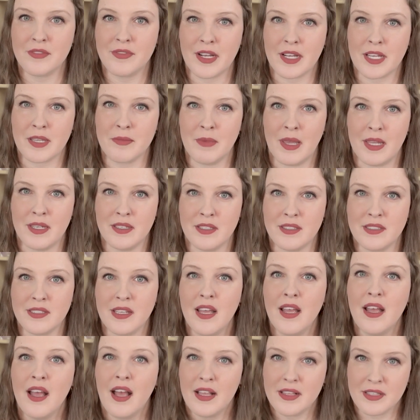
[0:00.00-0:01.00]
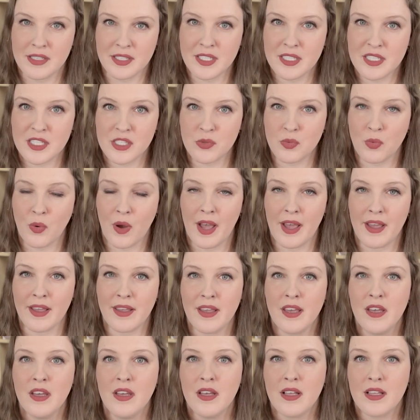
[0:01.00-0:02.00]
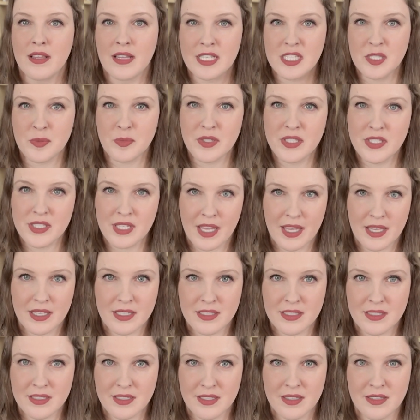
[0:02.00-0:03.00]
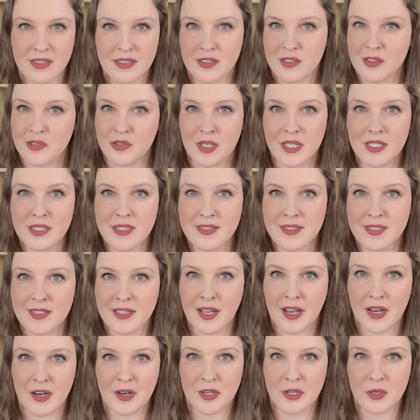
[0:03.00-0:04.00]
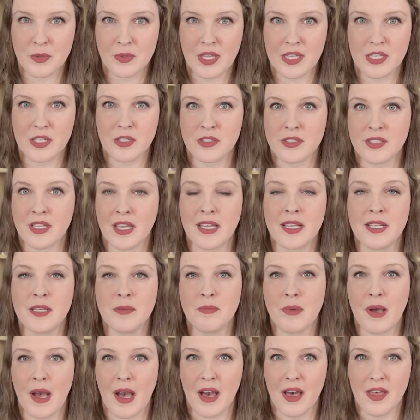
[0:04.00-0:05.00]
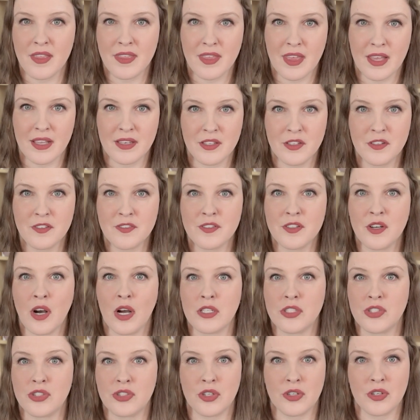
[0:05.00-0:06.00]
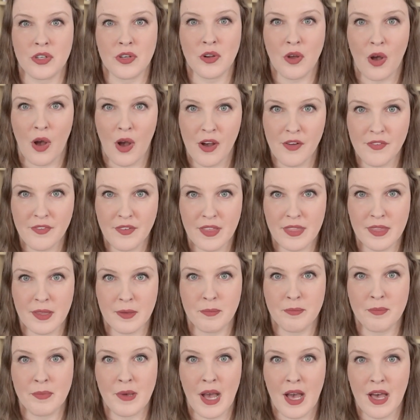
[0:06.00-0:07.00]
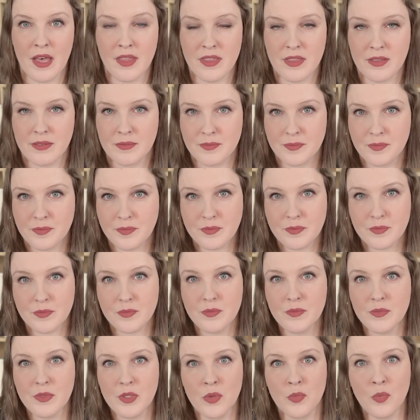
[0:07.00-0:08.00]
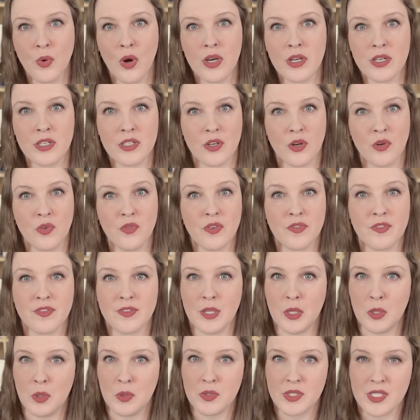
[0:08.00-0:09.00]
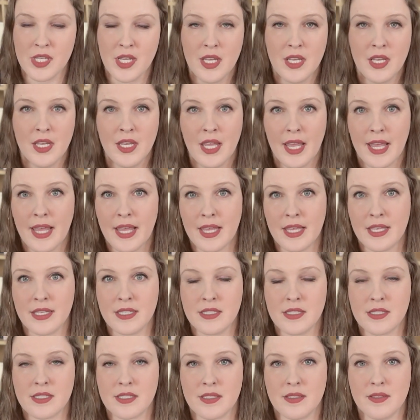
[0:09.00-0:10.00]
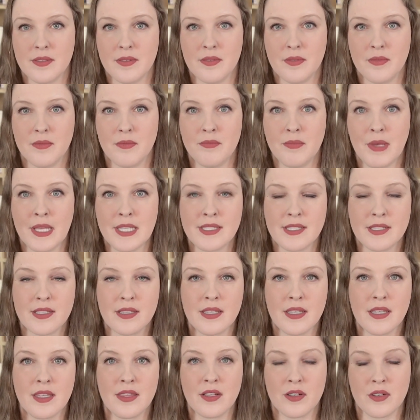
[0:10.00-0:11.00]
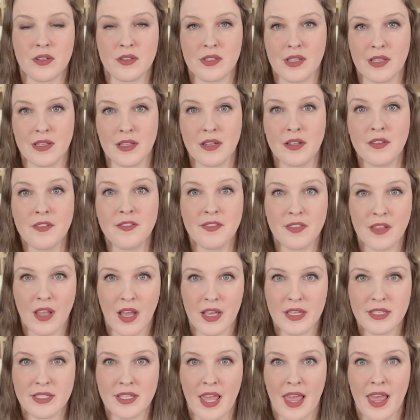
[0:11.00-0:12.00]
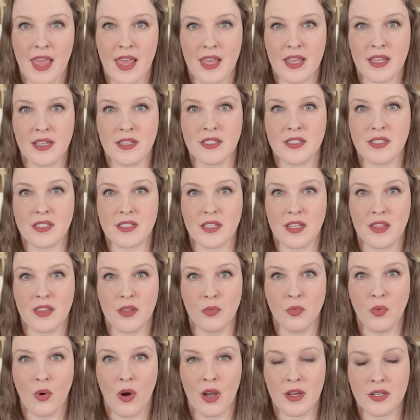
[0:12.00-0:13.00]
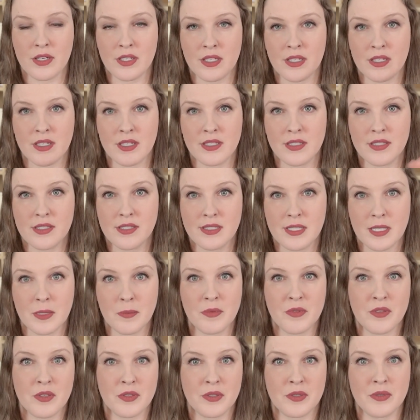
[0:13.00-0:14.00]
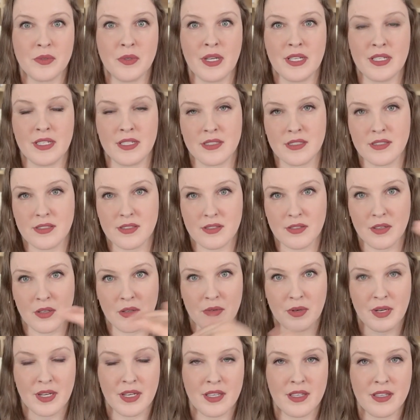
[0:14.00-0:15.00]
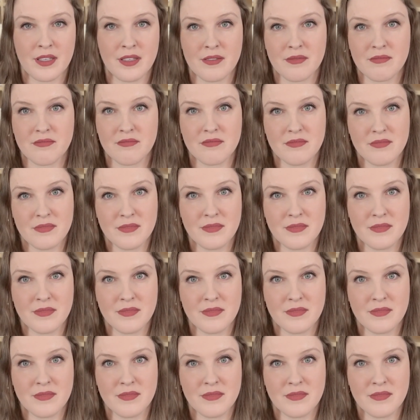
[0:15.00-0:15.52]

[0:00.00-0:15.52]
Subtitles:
recommend it. And here's why. Let's pretend in this crazy scenario that you're taking a bath and you forgot to turn it off and the bath water overflowed, and basically there is a little flood and the water seeped through and it's already